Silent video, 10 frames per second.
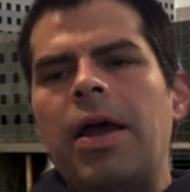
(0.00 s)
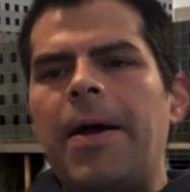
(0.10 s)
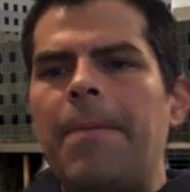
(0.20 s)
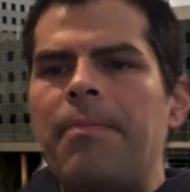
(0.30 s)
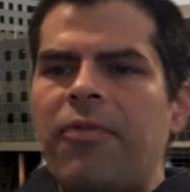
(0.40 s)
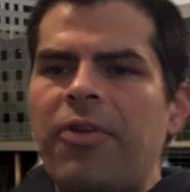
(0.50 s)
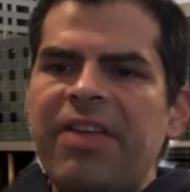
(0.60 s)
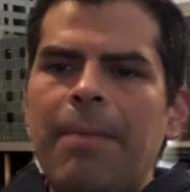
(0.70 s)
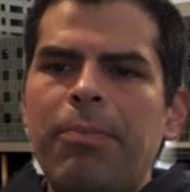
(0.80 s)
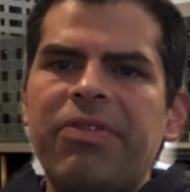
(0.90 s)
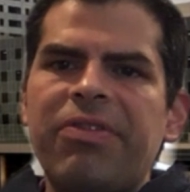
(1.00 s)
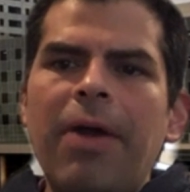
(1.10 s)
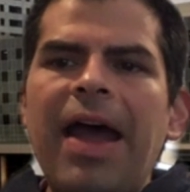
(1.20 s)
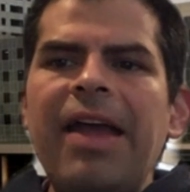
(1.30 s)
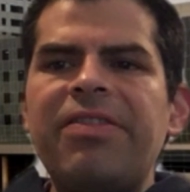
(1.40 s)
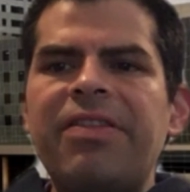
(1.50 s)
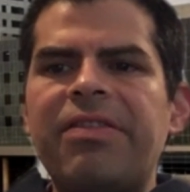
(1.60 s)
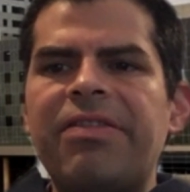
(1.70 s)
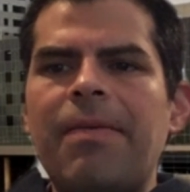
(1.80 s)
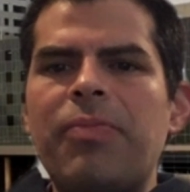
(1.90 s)
for example, psoriasis
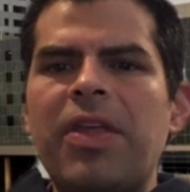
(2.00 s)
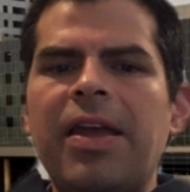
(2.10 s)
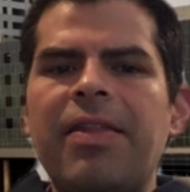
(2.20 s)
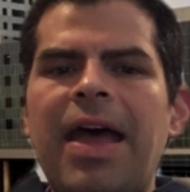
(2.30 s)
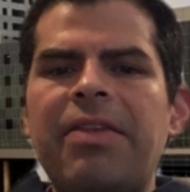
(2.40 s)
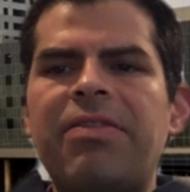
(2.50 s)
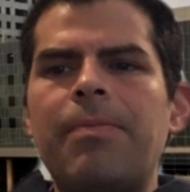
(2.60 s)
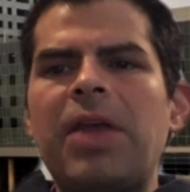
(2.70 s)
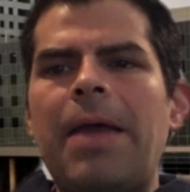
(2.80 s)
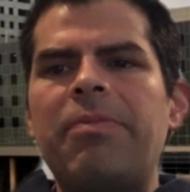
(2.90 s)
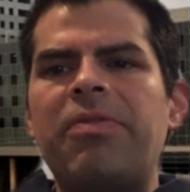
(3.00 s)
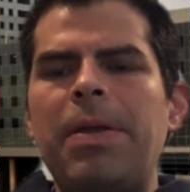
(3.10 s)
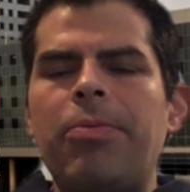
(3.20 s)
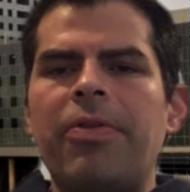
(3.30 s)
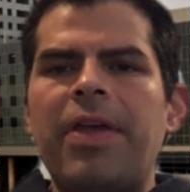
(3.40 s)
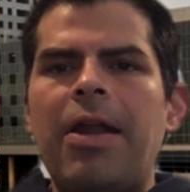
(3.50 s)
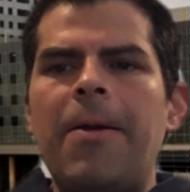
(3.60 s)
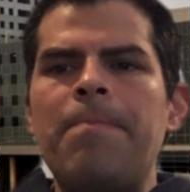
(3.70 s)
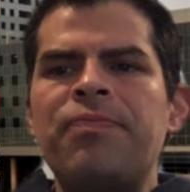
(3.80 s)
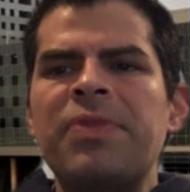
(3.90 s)
is something that sometimes people that
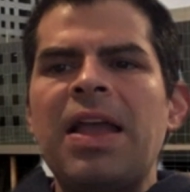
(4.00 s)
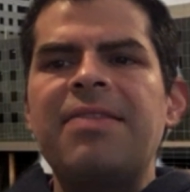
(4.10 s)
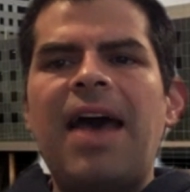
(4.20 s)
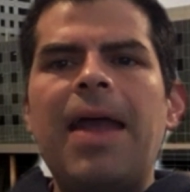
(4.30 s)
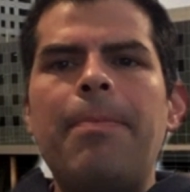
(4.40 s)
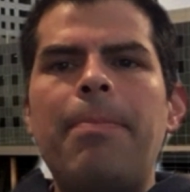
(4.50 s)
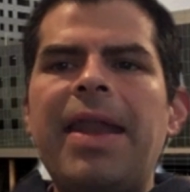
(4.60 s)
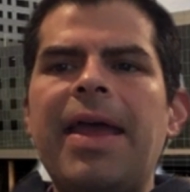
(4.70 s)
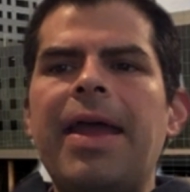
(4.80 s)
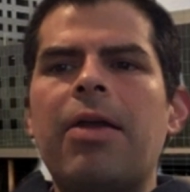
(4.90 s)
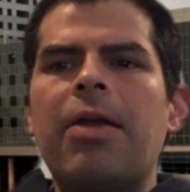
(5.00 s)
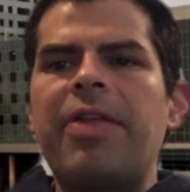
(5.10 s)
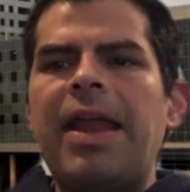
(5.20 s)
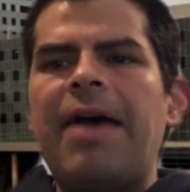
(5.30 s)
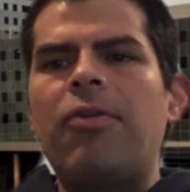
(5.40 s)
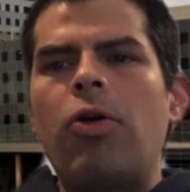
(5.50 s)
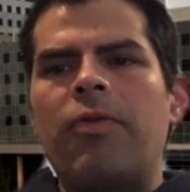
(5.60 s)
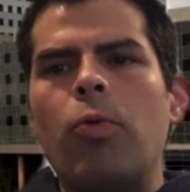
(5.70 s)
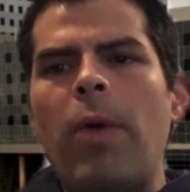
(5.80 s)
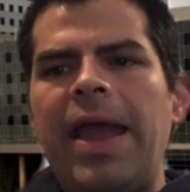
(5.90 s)
are diabetic or that have
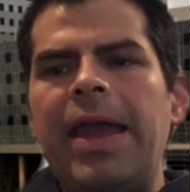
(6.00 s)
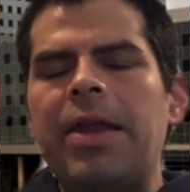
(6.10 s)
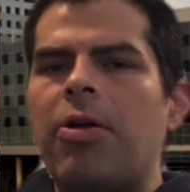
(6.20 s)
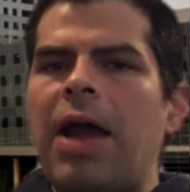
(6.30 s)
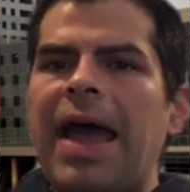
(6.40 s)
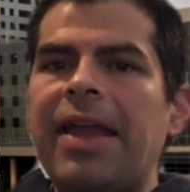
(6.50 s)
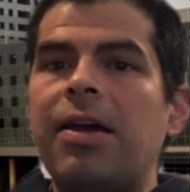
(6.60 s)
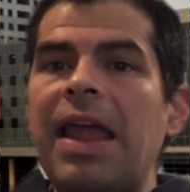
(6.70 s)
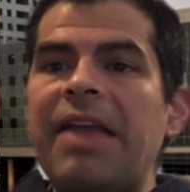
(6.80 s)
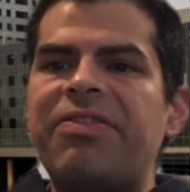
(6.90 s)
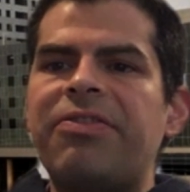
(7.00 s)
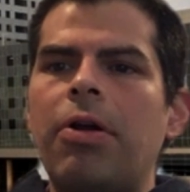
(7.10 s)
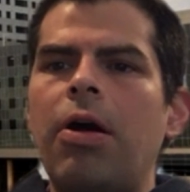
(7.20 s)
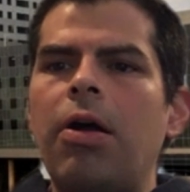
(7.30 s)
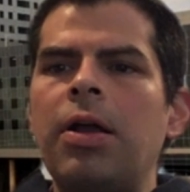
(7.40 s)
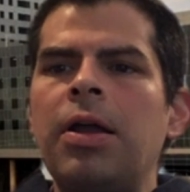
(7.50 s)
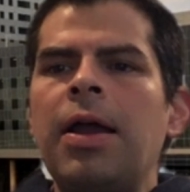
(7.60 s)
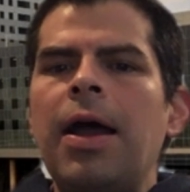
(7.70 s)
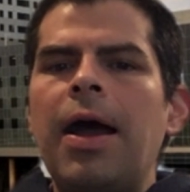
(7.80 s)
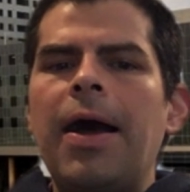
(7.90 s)
overweight or high cholesterol
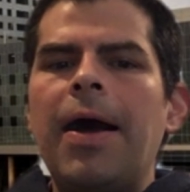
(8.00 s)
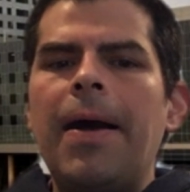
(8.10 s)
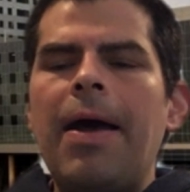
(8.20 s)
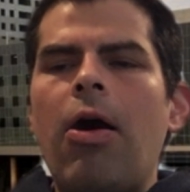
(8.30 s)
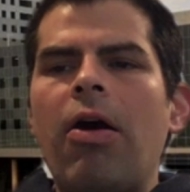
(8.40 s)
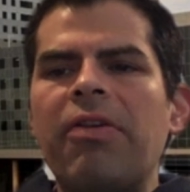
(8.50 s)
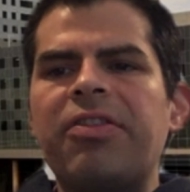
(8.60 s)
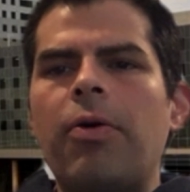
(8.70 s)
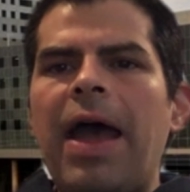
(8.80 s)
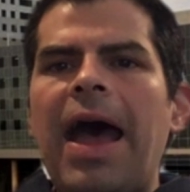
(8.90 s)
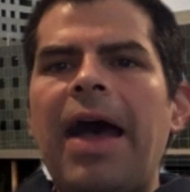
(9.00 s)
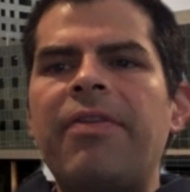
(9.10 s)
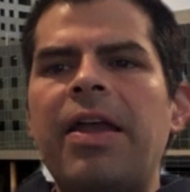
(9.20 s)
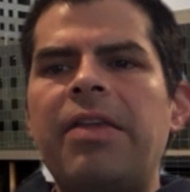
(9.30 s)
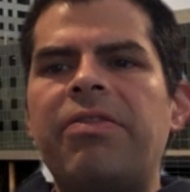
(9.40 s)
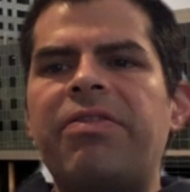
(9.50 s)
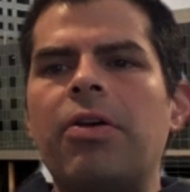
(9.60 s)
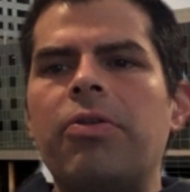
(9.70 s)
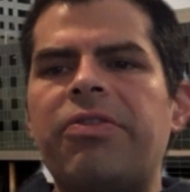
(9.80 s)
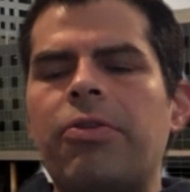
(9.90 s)
also have. And
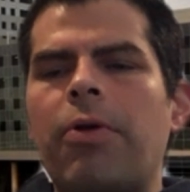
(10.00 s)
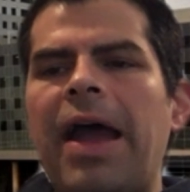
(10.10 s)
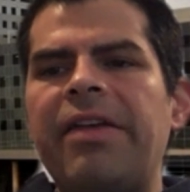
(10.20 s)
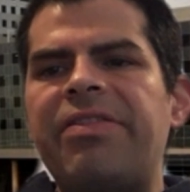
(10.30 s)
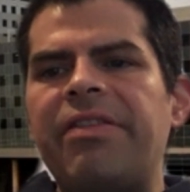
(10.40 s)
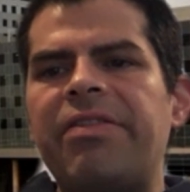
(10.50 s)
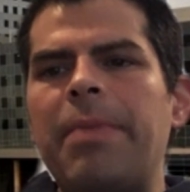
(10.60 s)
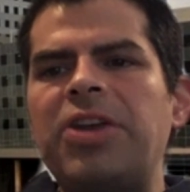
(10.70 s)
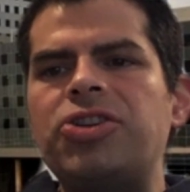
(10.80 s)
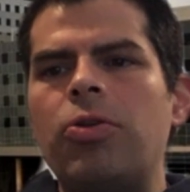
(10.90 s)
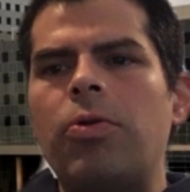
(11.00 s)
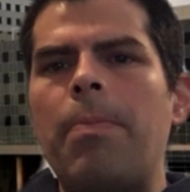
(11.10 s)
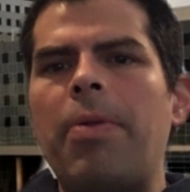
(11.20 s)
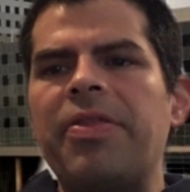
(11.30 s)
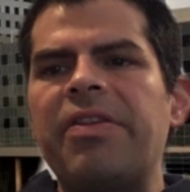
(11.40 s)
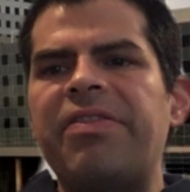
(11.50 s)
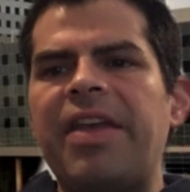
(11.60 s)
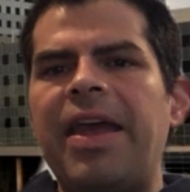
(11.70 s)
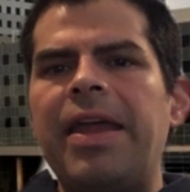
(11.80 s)
so psoriasis may show up on the skin.